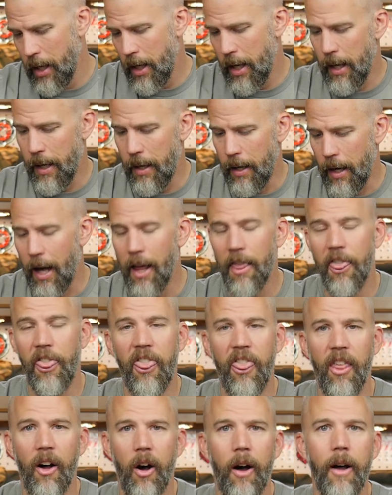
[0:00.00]
Uh, I
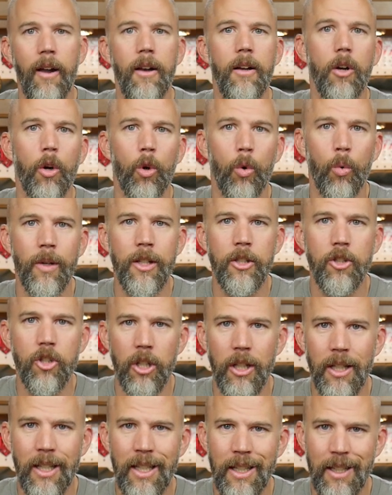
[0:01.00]
thought
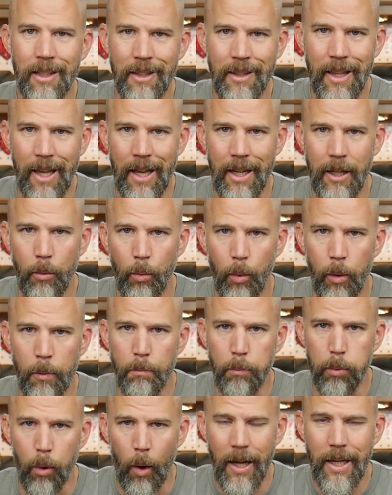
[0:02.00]
originally that it
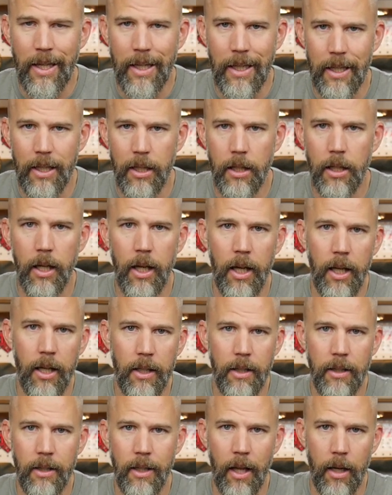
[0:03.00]
would break in
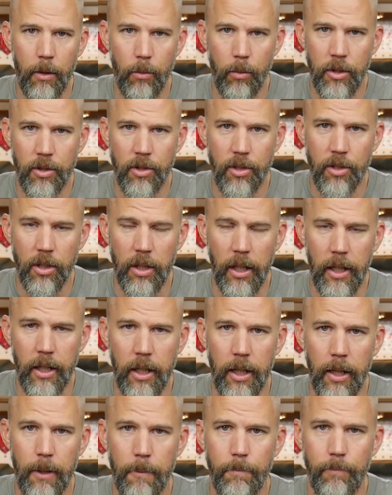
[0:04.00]
and that it would slick
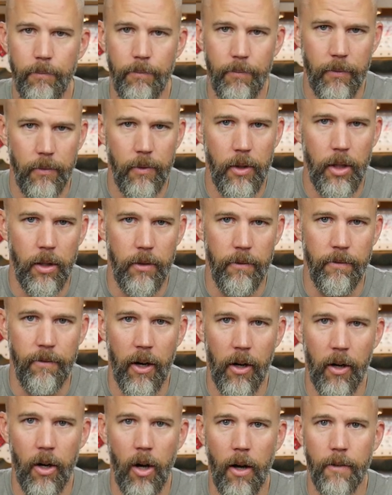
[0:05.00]
up.
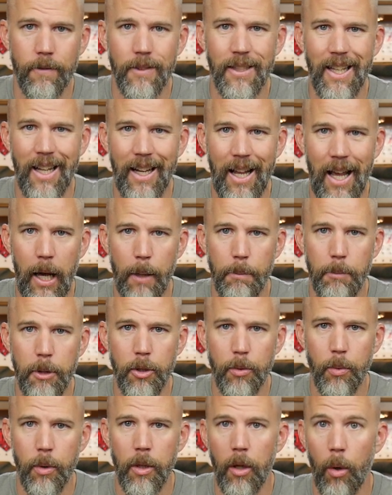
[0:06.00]
Very often that
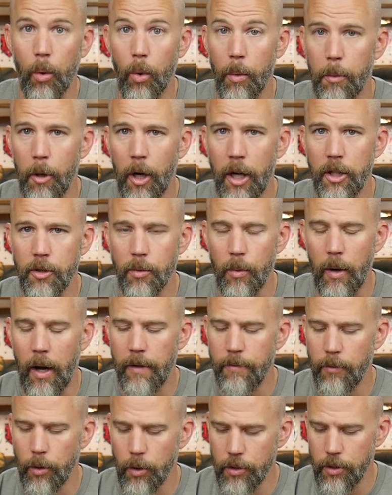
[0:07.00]
happens with lower priced
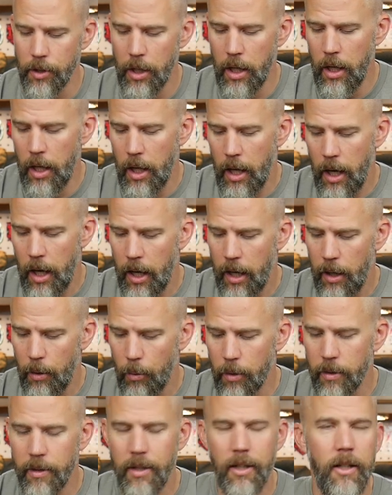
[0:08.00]
rifles uh,
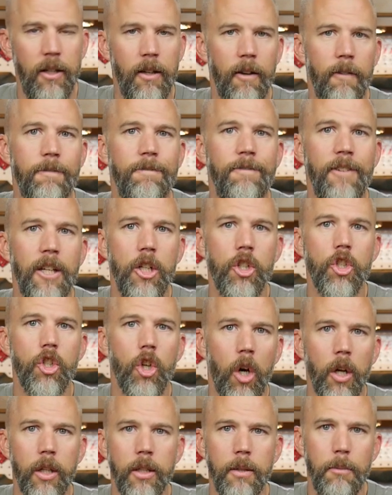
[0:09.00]
where the finish
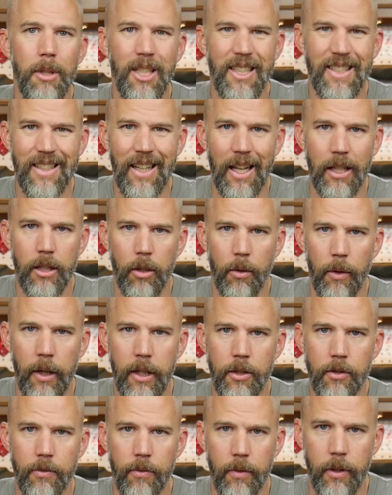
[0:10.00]
on them is not the
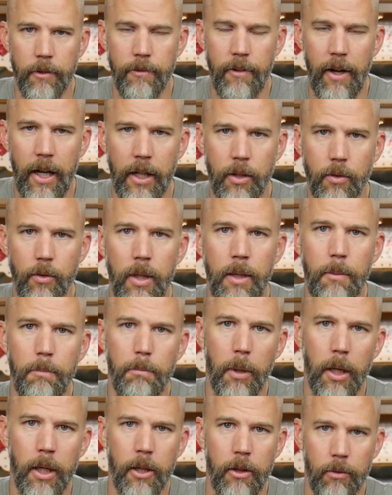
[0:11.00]
greatest from the factory,
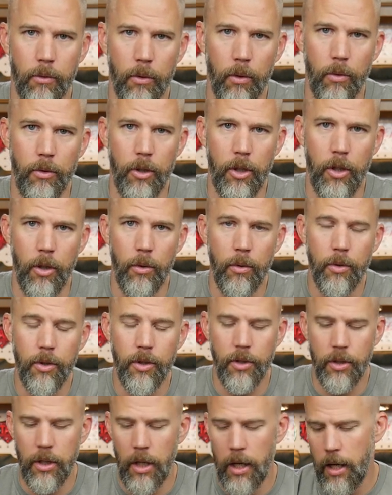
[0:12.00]
but through
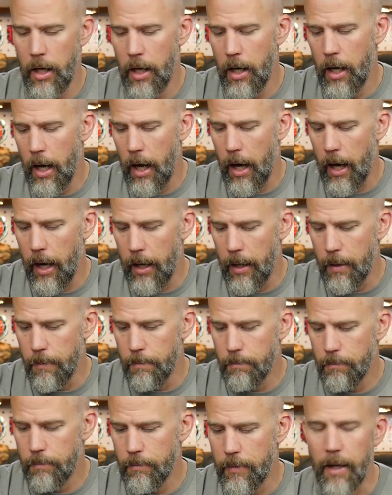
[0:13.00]
use,
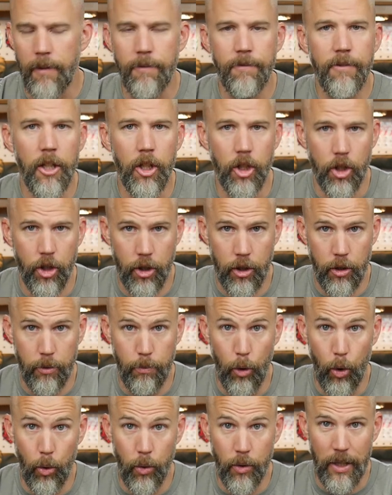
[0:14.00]
um, that finish
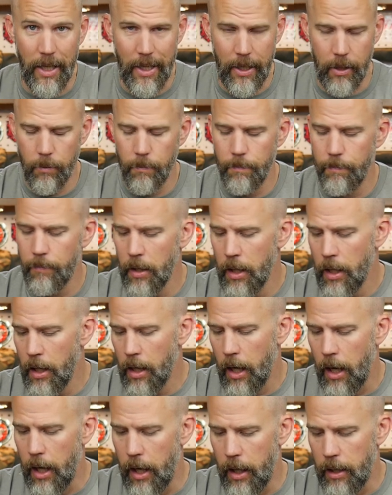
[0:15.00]
smooths out.
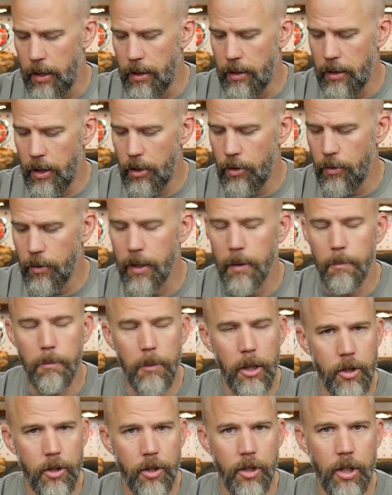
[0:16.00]
Uh, and then you get a
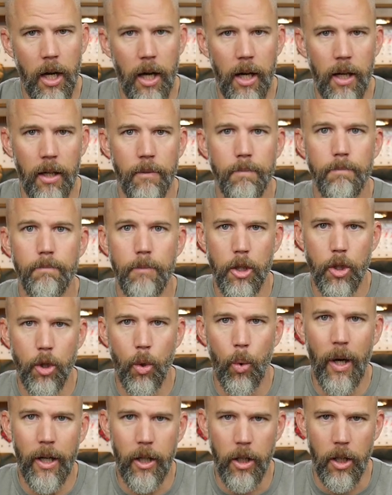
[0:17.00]
much, uh, much
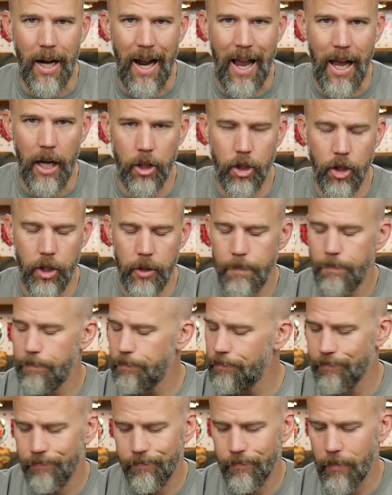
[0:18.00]
quicker action.
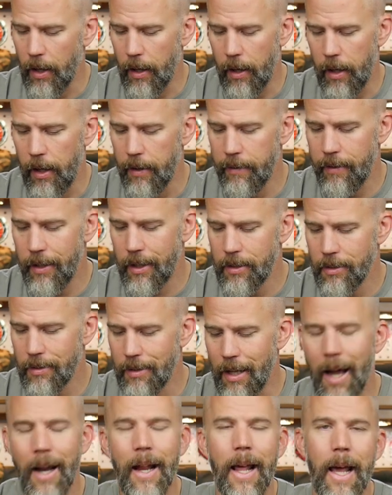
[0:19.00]
Uh, that has not